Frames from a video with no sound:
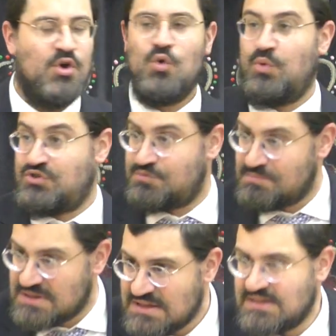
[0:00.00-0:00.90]
Which
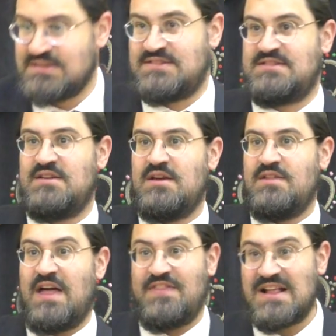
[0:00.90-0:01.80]
means
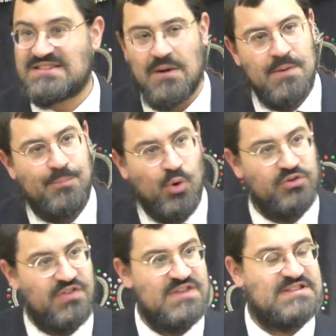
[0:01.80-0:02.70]
that's how
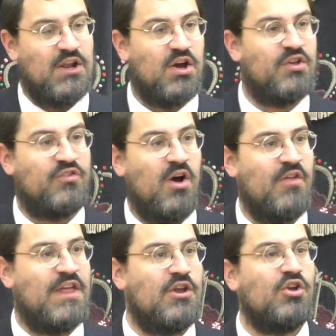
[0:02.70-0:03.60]
important these halachas
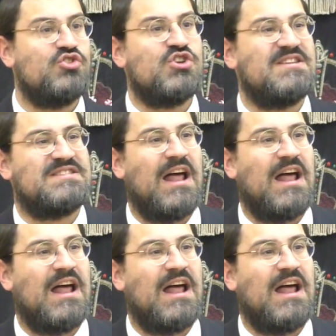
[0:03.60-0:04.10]
are. They're not just